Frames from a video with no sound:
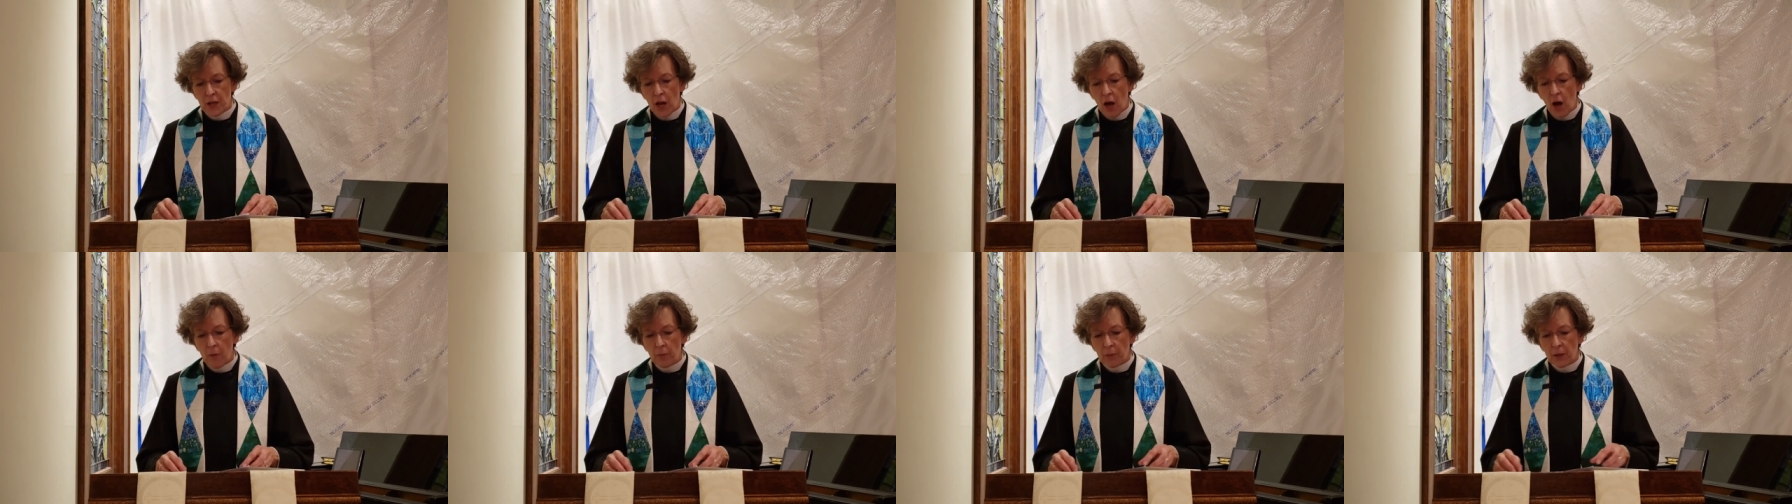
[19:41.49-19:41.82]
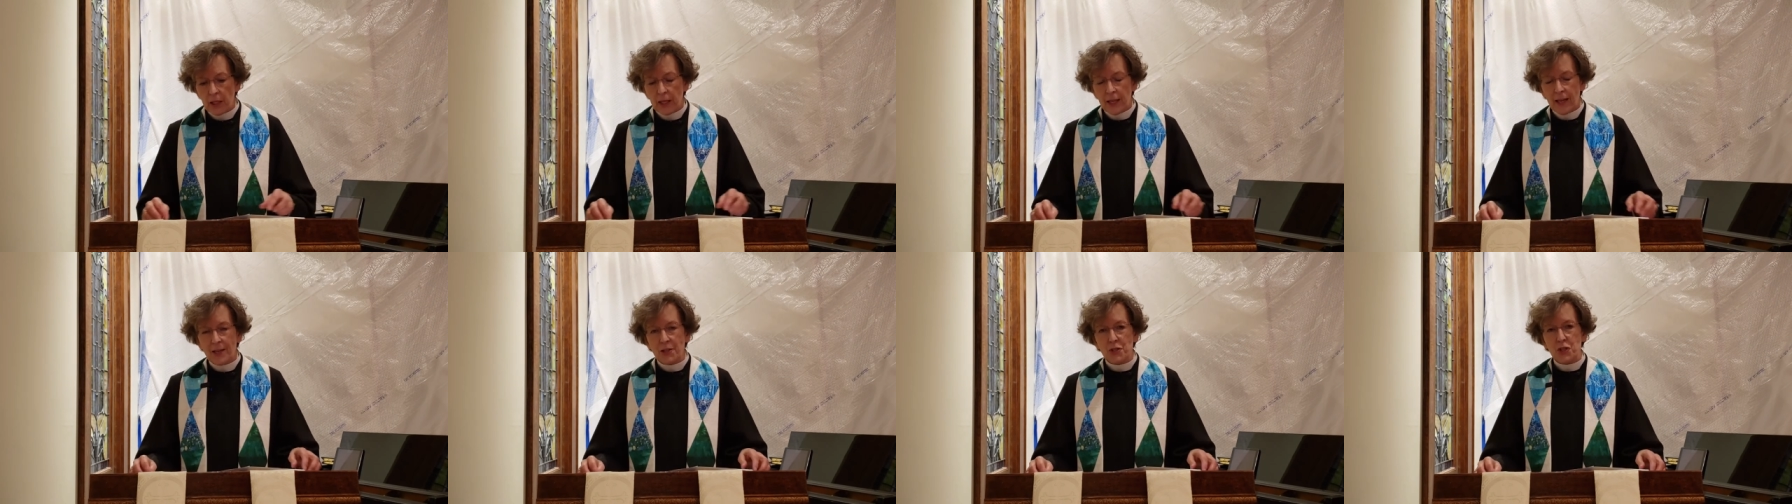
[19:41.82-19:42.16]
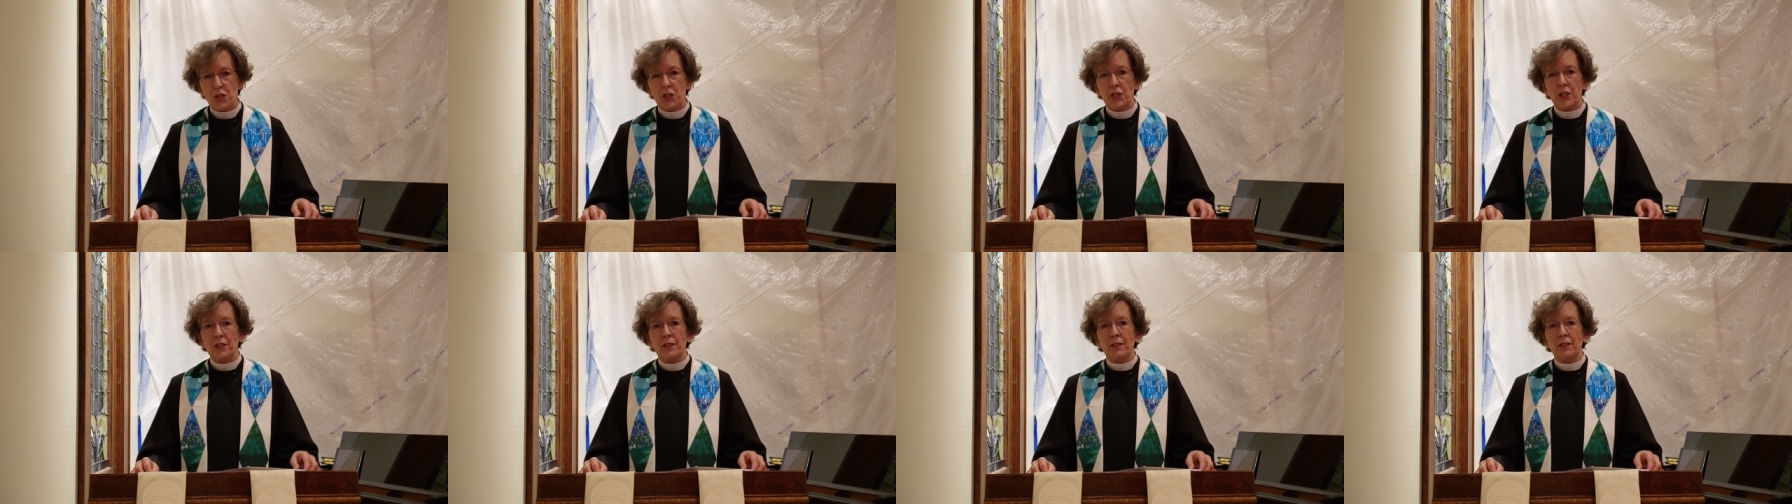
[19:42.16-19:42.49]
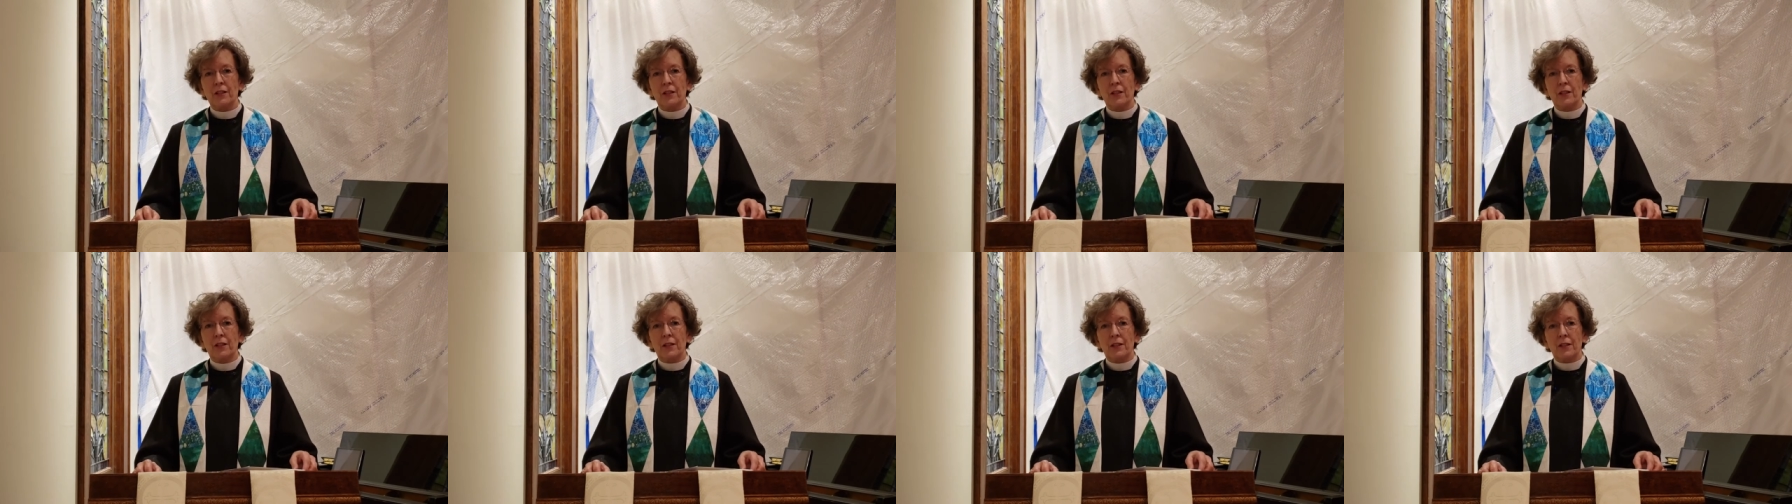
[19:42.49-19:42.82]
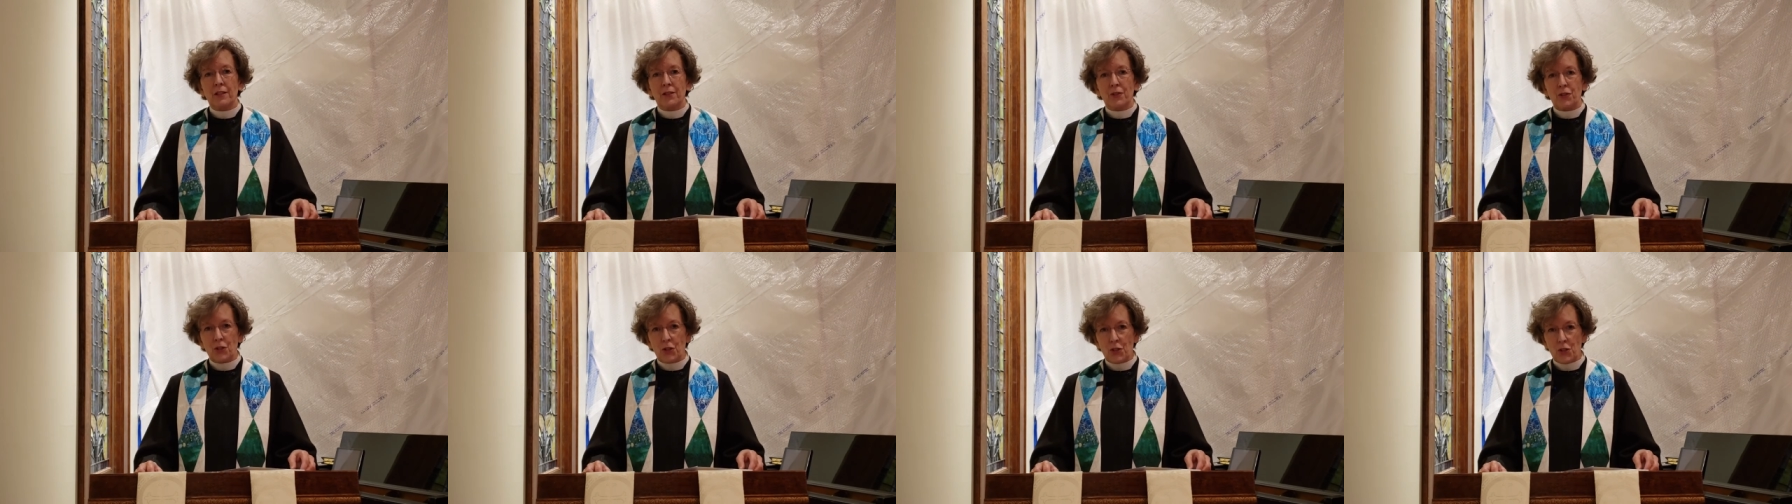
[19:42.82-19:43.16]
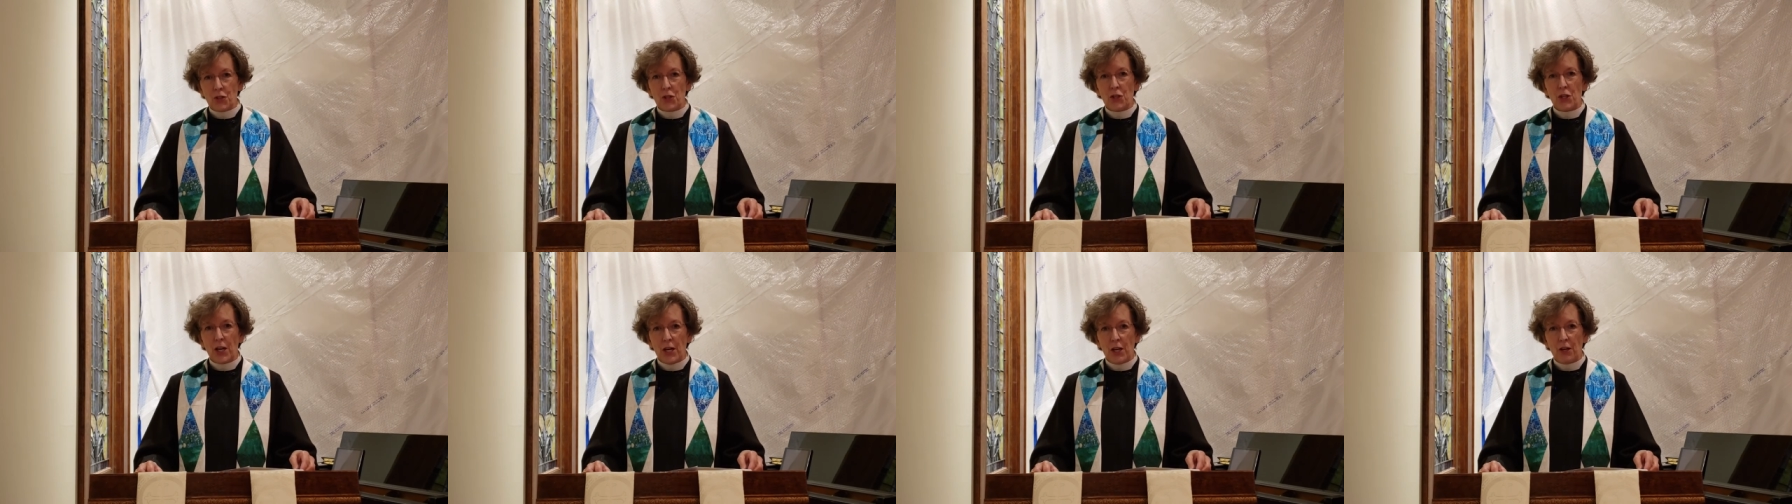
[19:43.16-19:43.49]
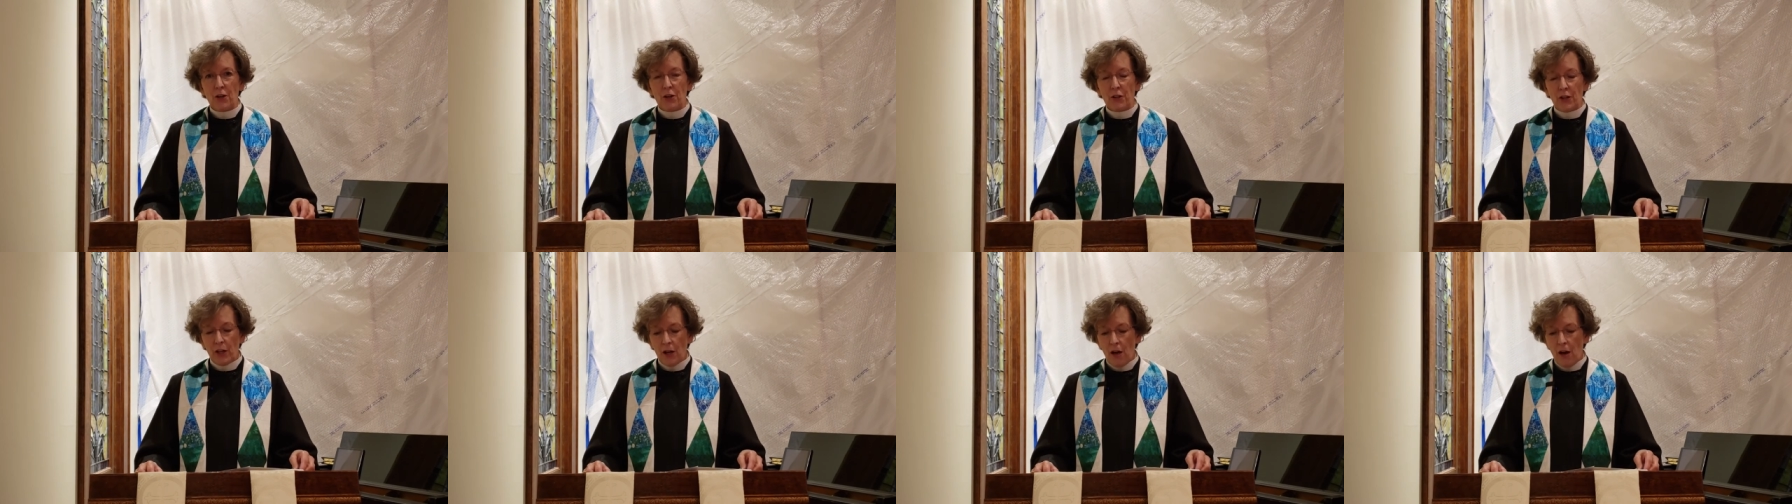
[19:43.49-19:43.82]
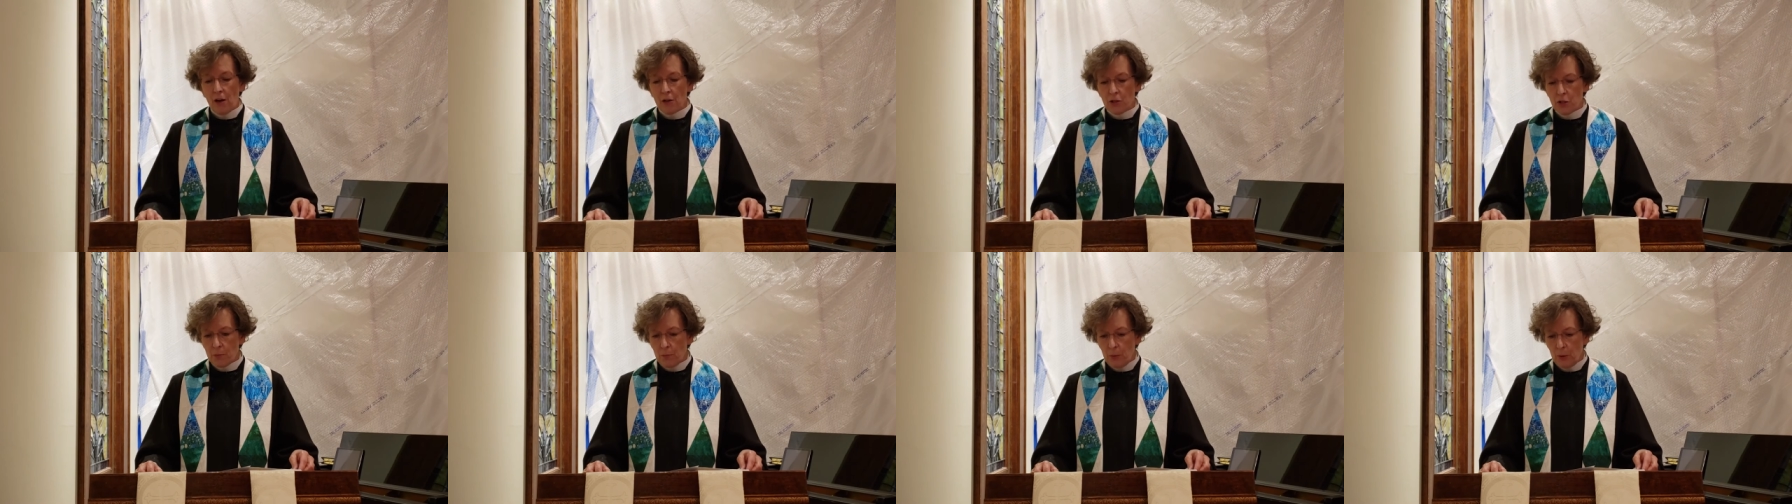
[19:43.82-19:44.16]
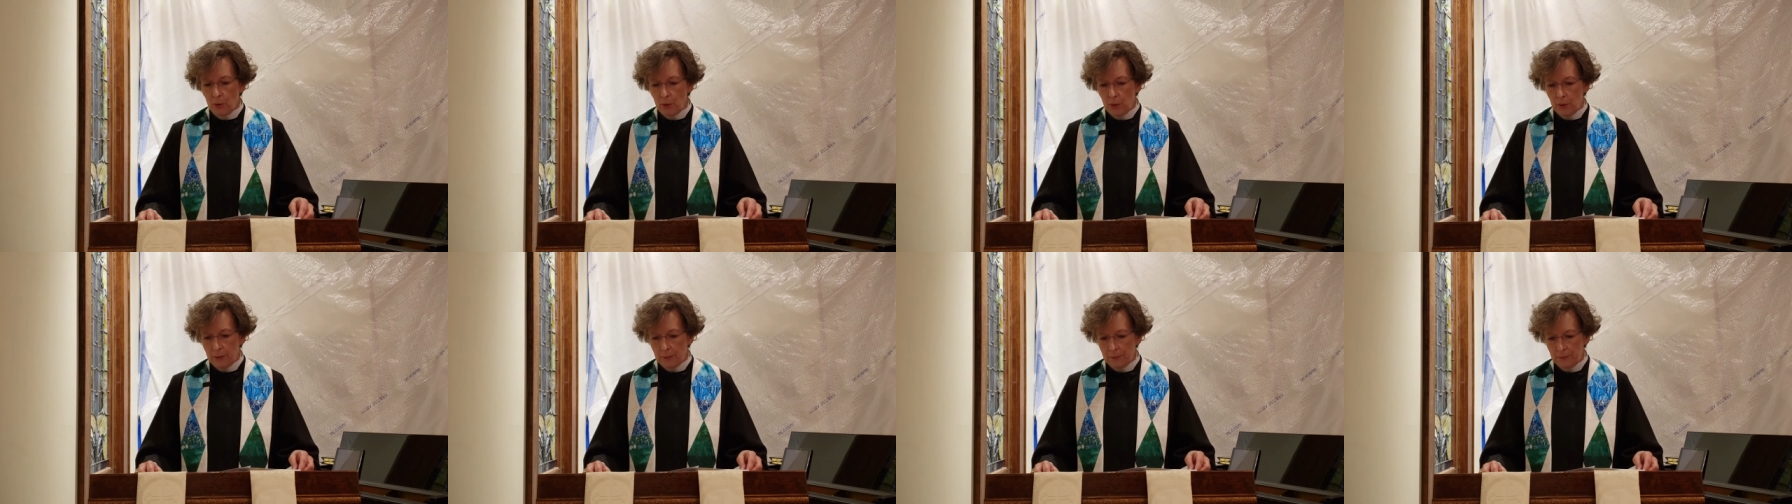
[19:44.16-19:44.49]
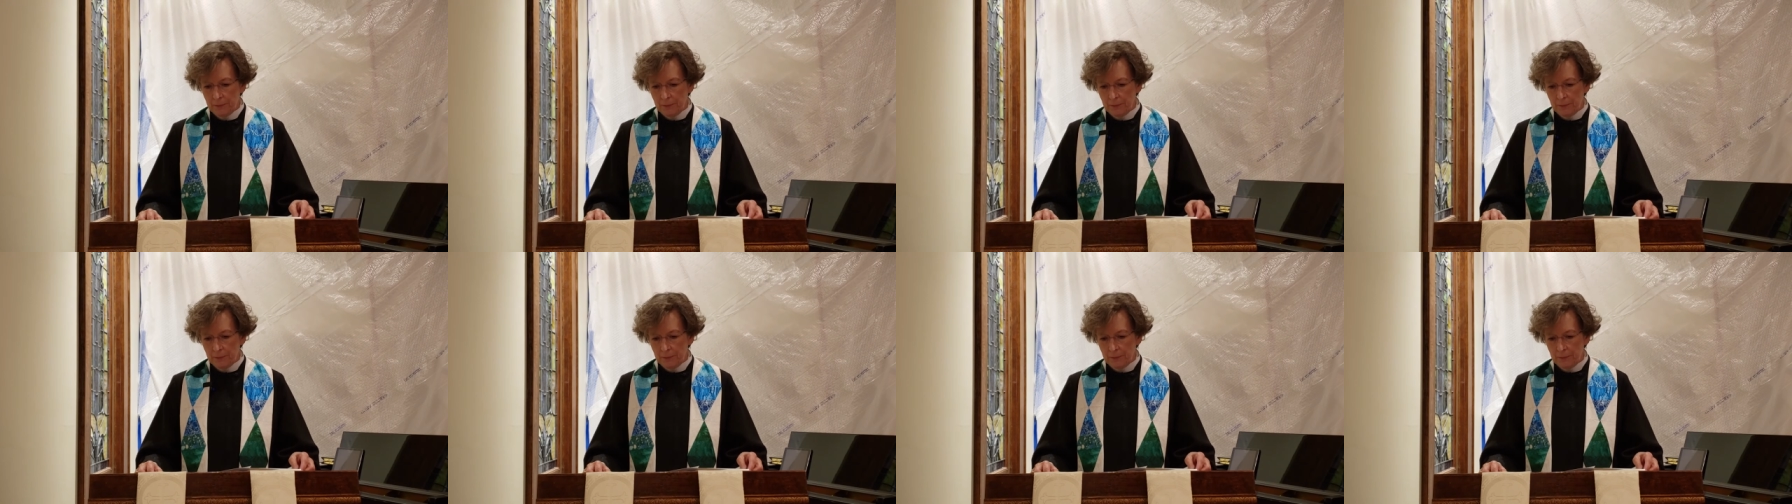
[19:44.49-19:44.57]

obligation to share the gospel.